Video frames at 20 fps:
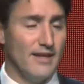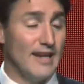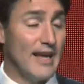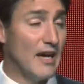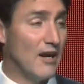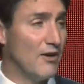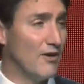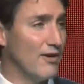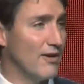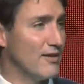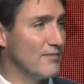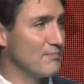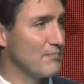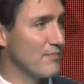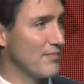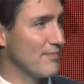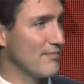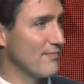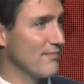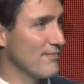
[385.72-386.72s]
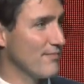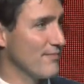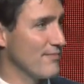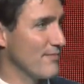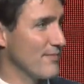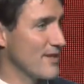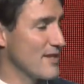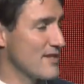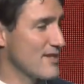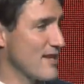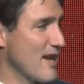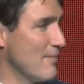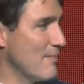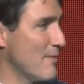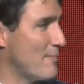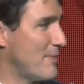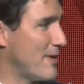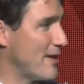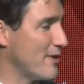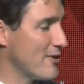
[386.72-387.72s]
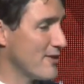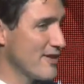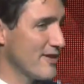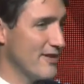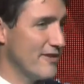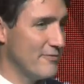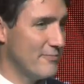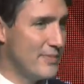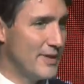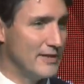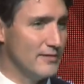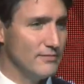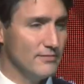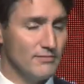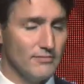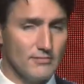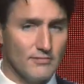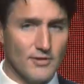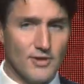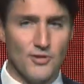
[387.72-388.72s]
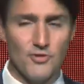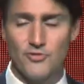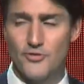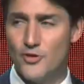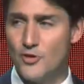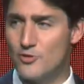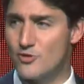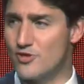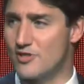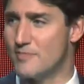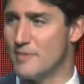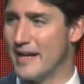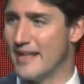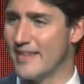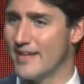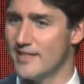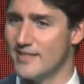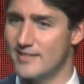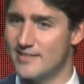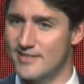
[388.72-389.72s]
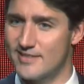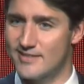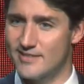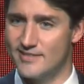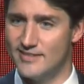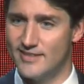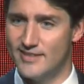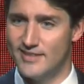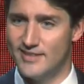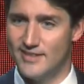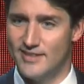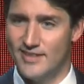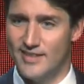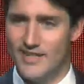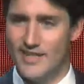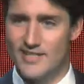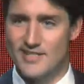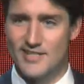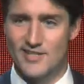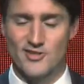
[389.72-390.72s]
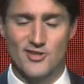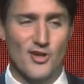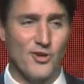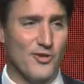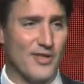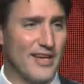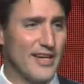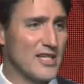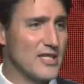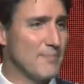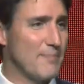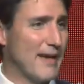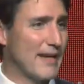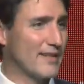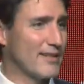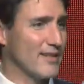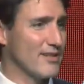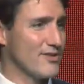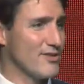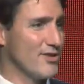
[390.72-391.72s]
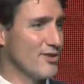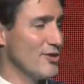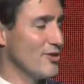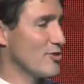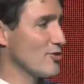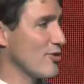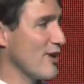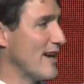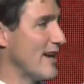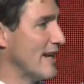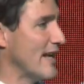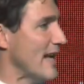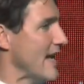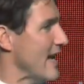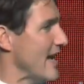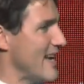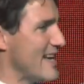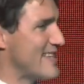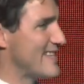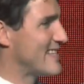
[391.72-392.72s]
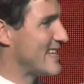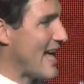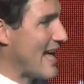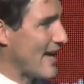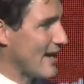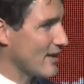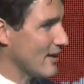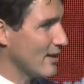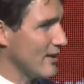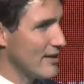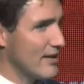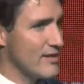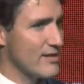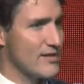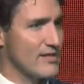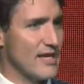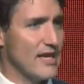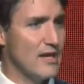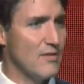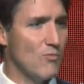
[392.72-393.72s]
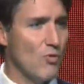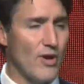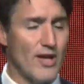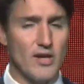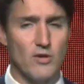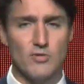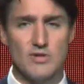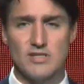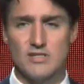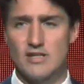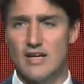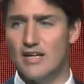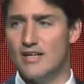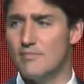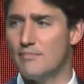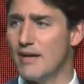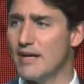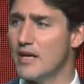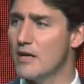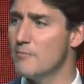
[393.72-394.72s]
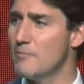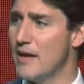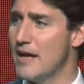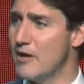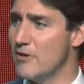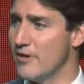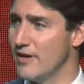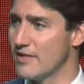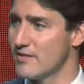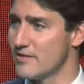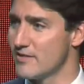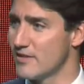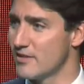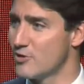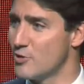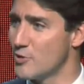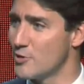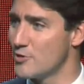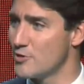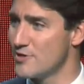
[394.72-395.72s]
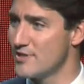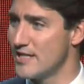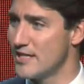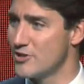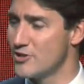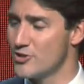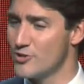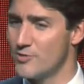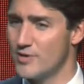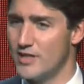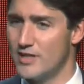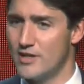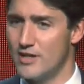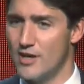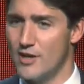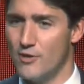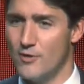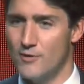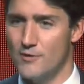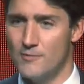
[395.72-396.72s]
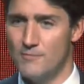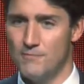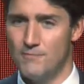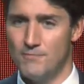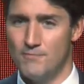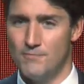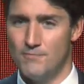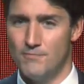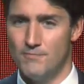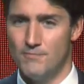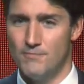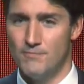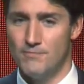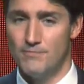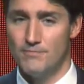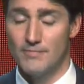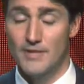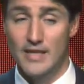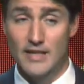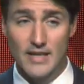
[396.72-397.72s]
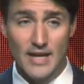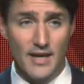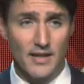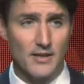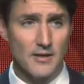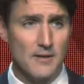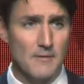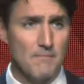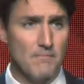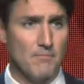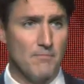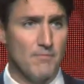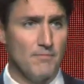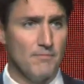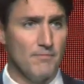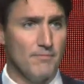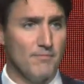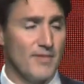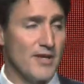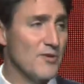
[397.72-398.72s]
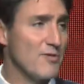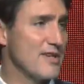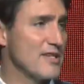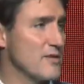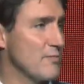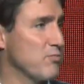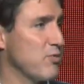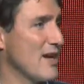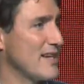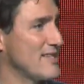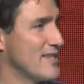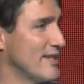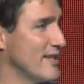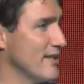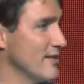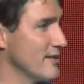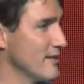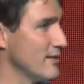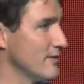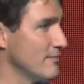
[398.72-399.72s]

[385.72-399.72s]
Now, some appear to have been confused by this. It's as though they expect us to do trade exactly the same way it was done by our parents a quarter century ago. And yet, there is a precedent.